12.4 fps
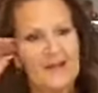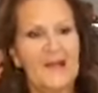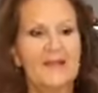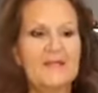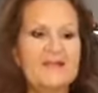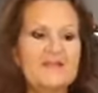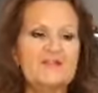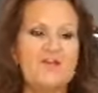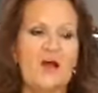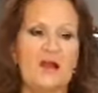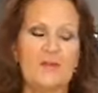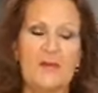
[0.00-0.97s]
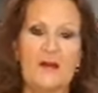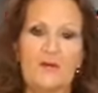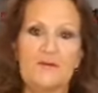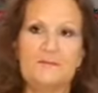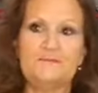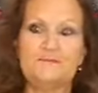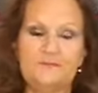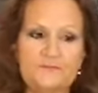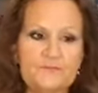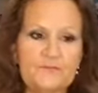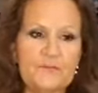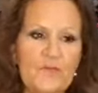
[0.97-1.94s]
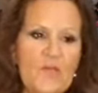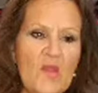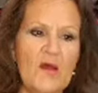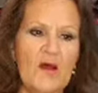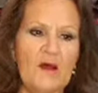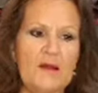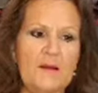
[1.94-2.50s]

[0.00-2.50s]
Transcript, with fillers: And let's talk about uh,